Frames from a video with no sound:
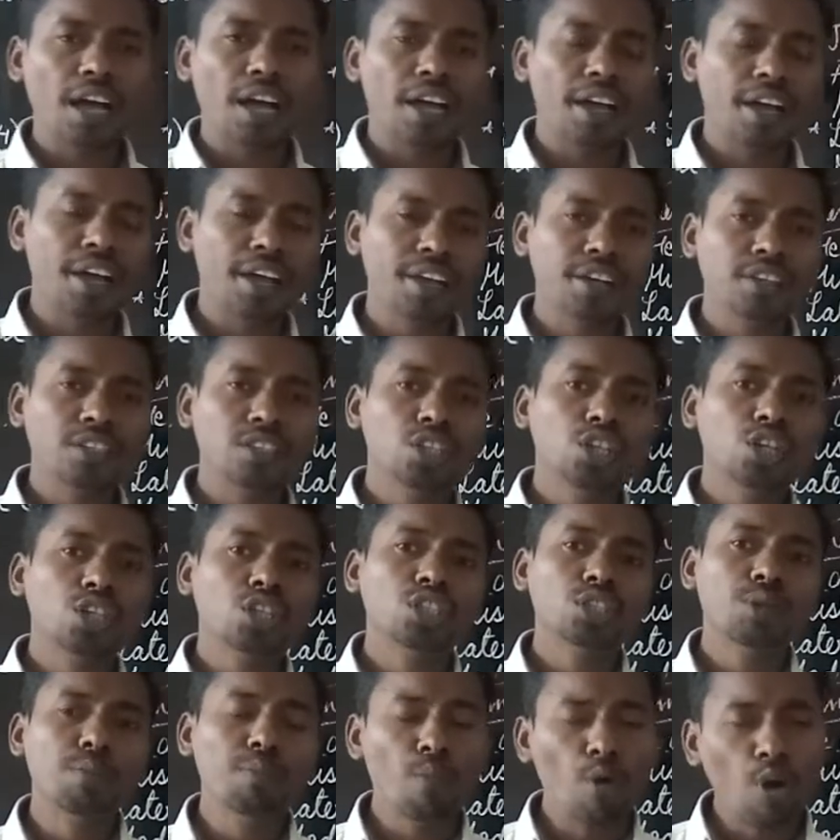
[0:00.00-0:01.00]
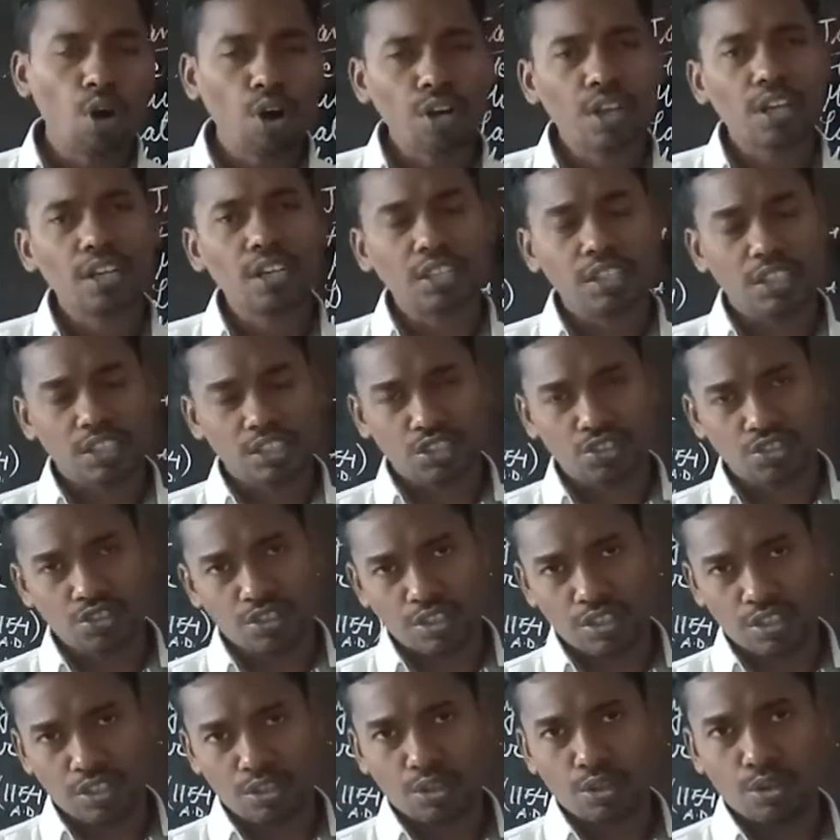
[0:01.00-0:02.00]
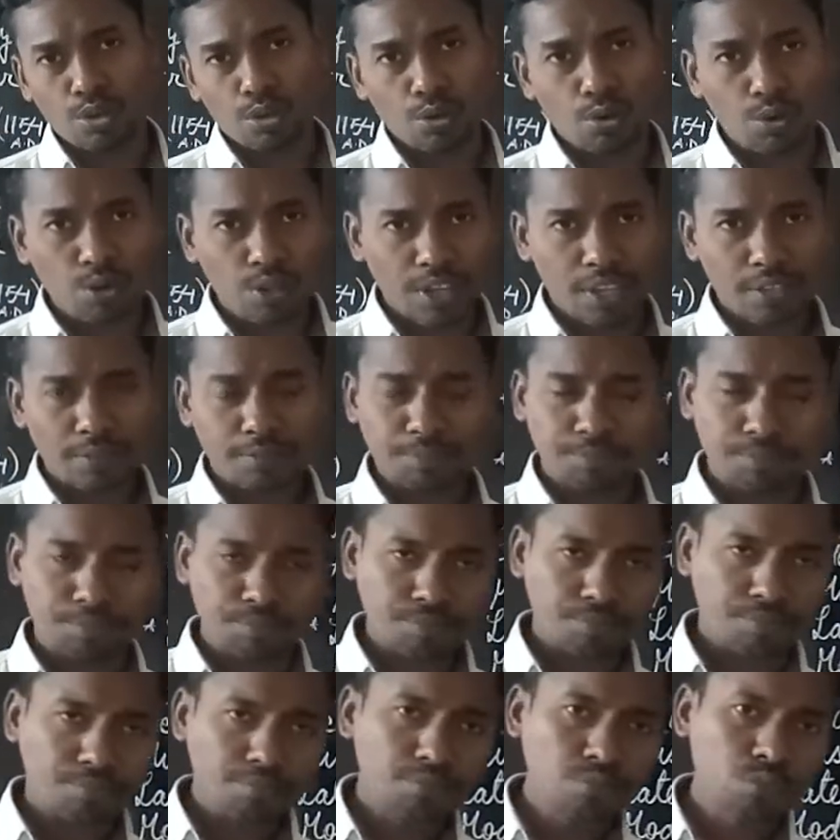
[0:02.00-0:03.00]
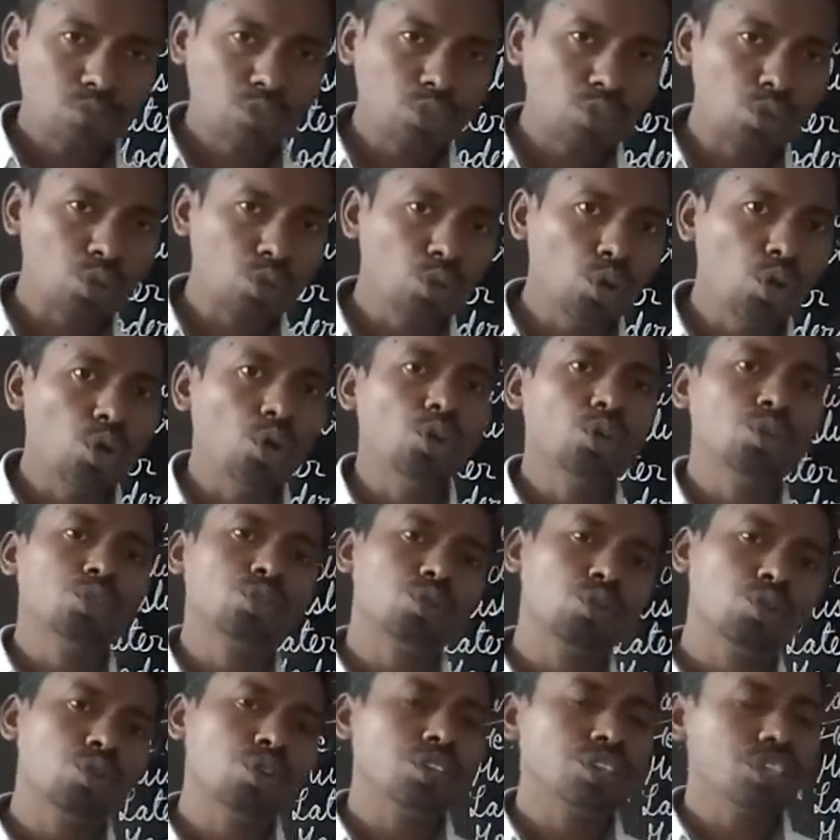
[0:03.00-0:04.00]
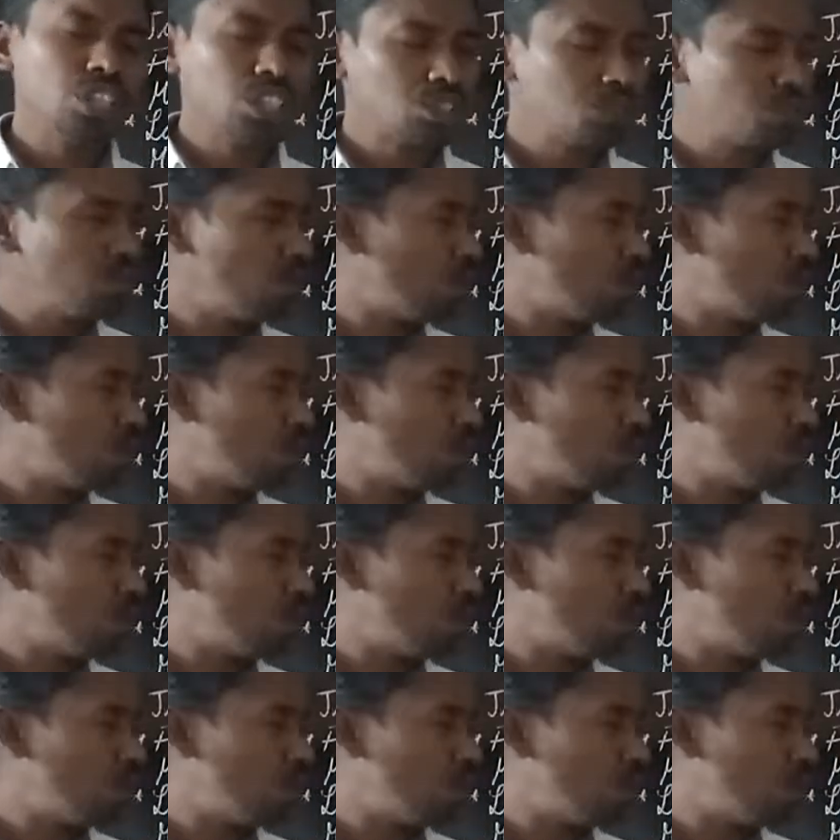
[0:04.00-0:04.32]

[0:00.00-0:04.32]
and the modern history. Okay. So this